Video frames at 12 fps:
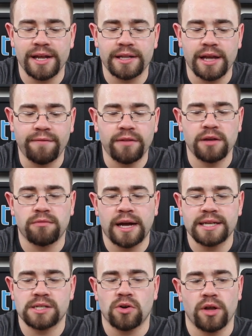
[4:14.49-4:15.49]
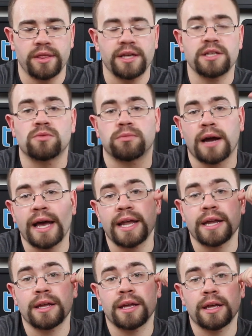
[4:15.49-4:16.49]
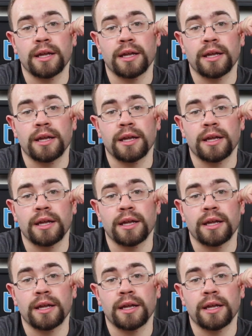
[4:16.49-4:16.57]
it definitely rests on these red